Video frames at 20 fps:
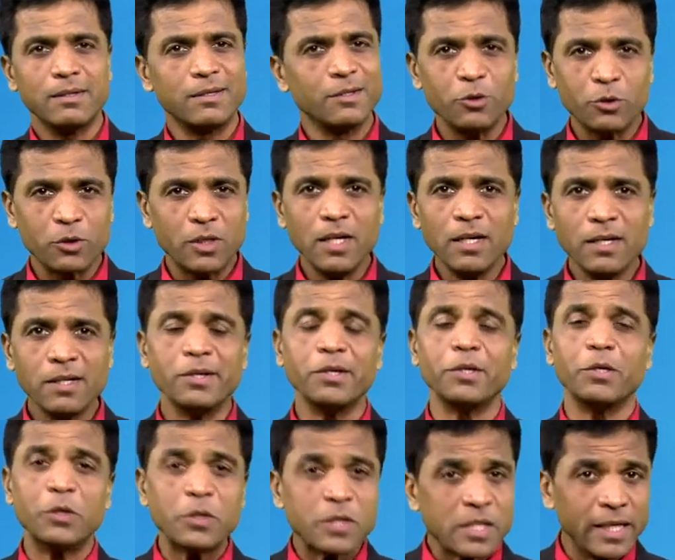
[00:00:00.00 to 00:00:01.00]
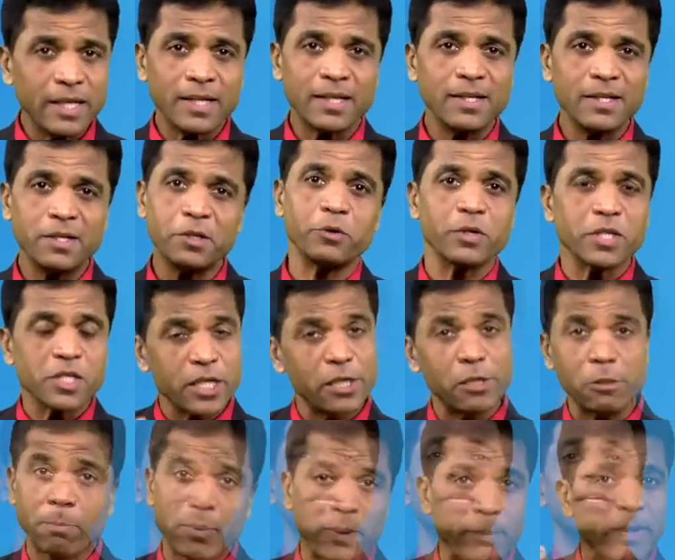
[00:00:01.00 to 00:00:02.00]
No, you say your
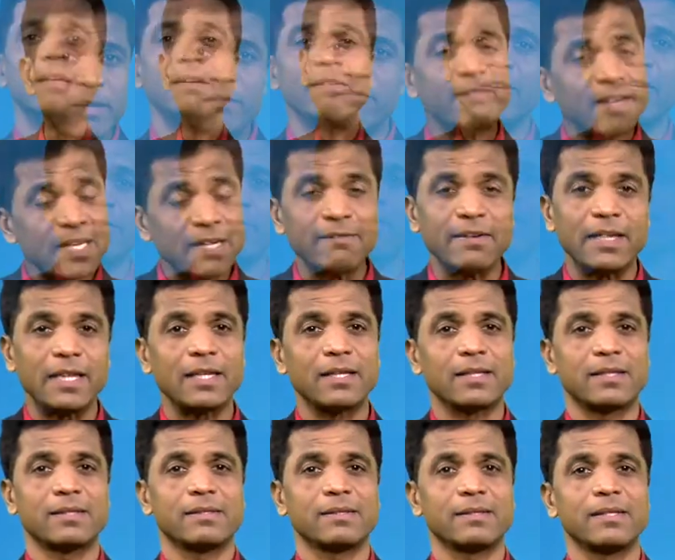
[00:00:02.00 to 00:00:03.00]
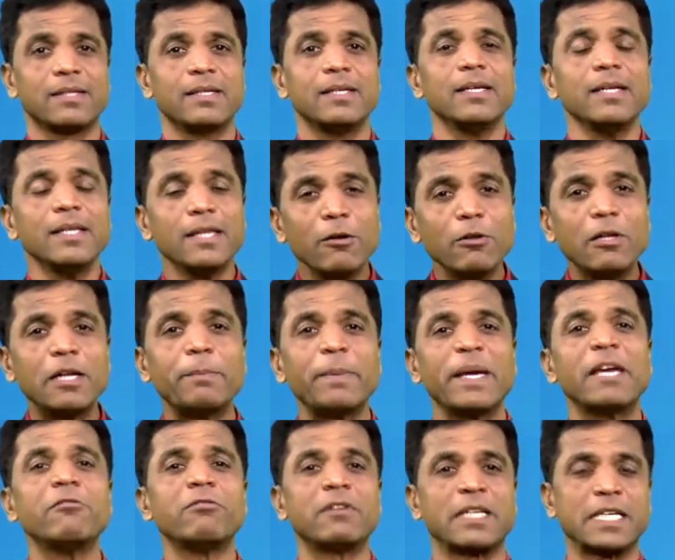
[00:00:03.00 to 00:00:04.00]
child to prepare very well. Now let me
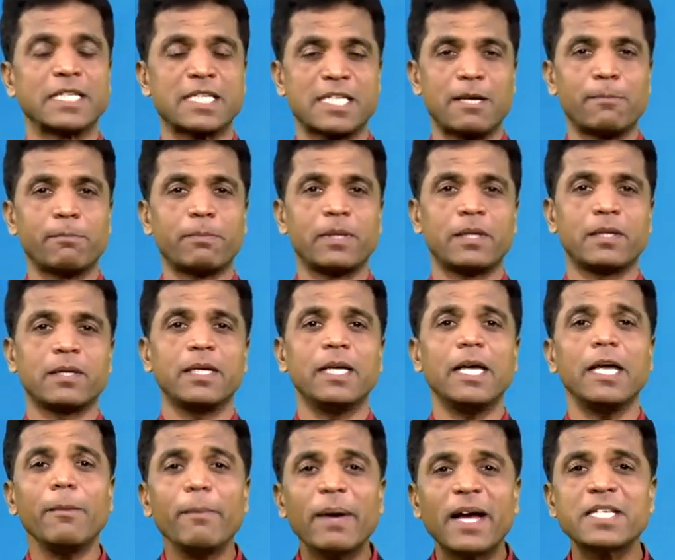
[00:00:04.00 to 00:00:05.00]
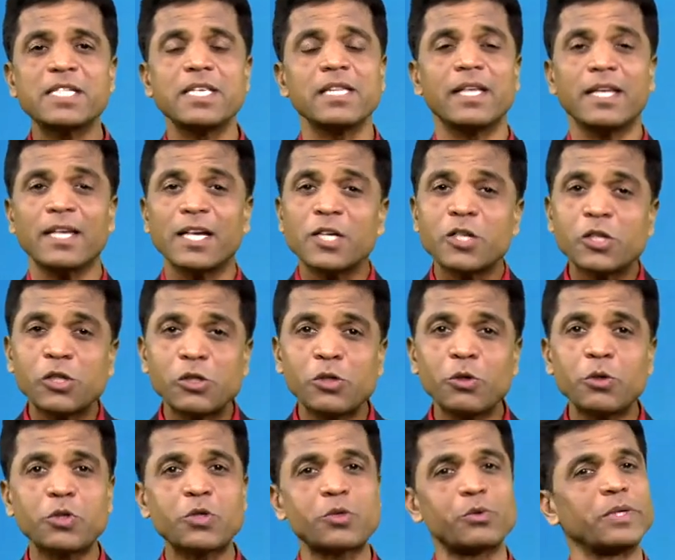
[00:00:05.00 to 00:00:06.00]
give one example. Imagine there are
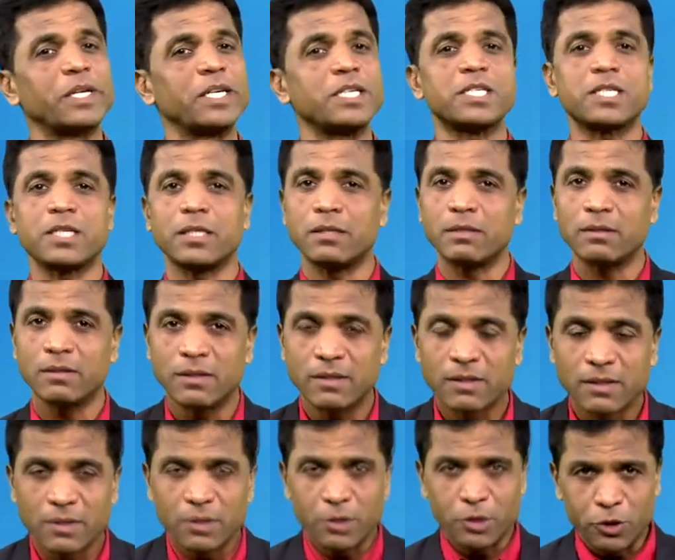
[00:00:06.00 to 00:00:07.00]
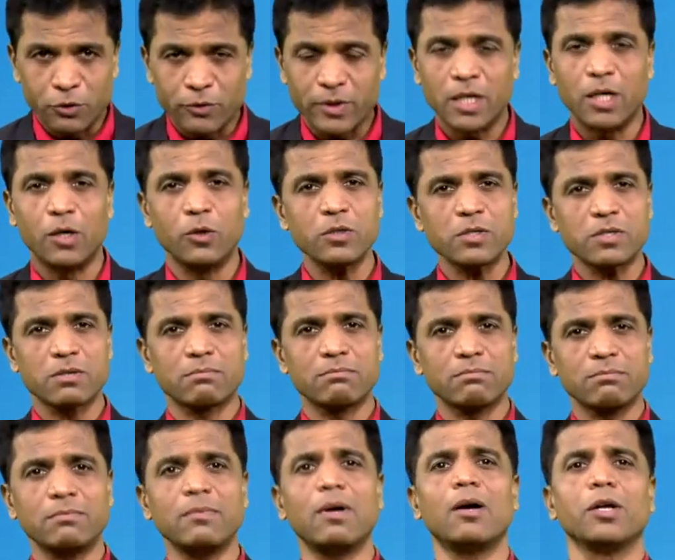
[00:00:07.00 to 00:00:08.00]
two students in your house
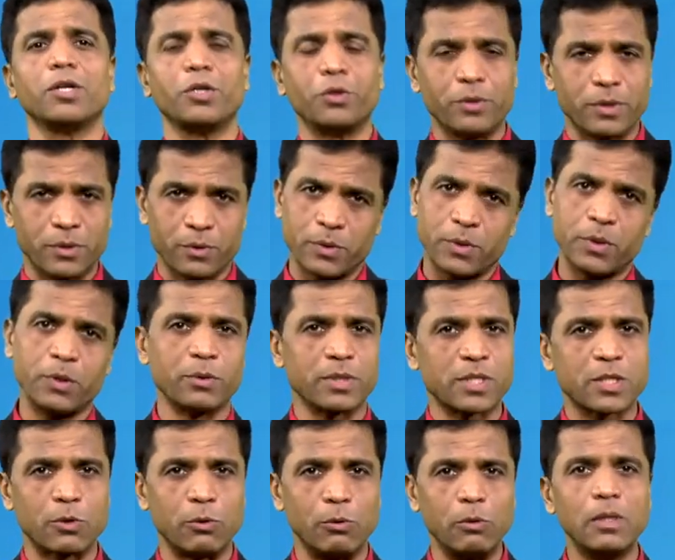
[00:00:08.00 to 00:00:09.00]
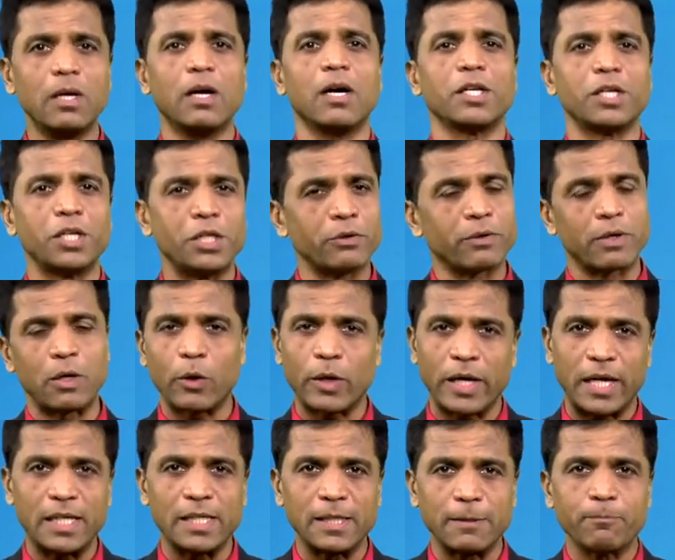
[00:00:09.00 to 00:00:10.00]
or your school or in your
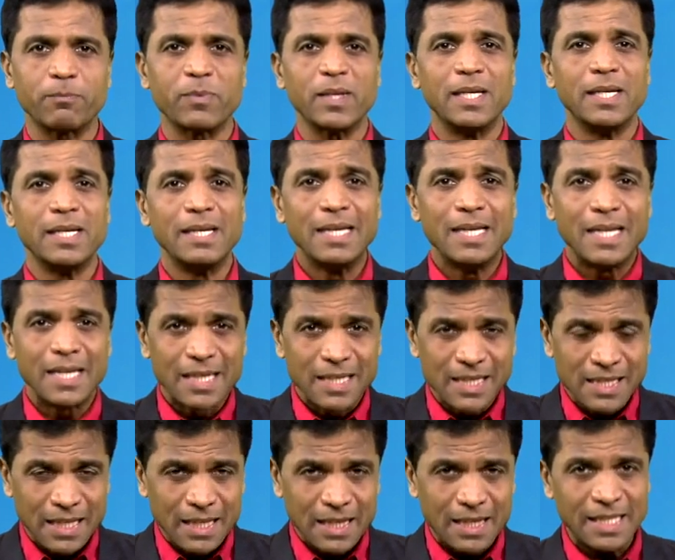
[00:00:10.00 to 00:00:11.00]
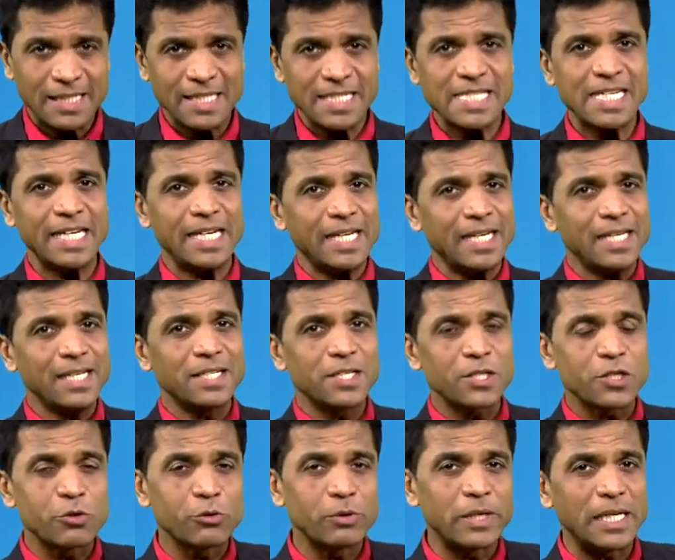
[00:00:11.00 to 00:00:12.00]
locality. Let us say
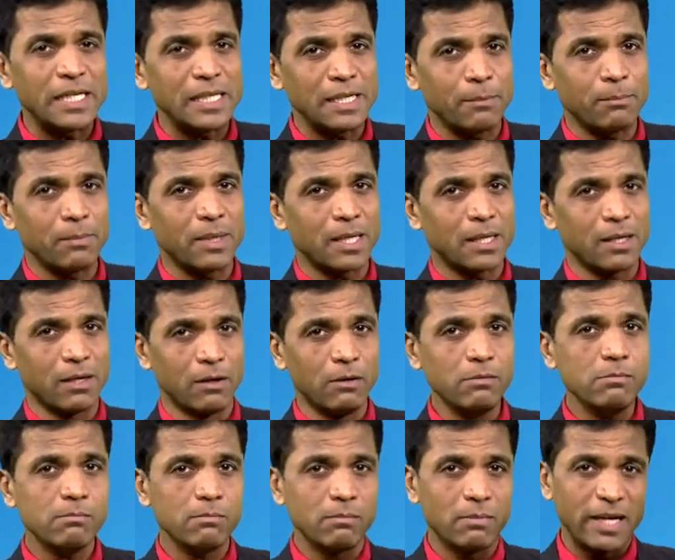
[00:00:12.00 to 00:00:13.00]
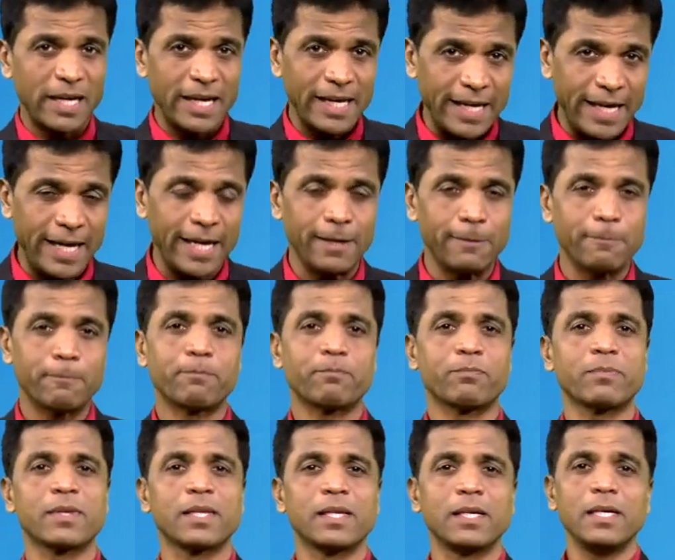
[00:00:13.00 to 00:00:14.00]
student number A
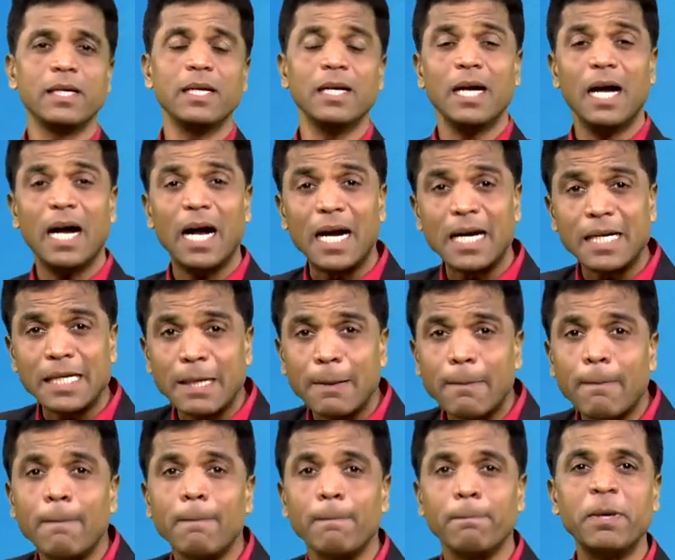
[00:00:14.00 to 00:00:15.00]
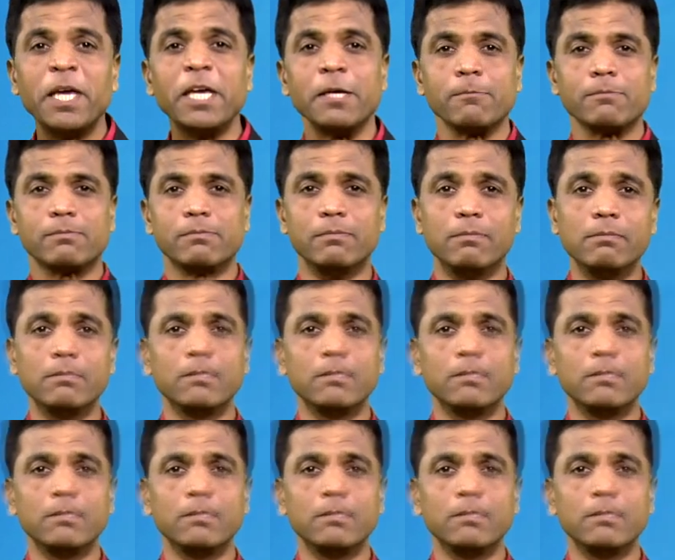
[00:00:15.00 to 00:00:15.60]
and B.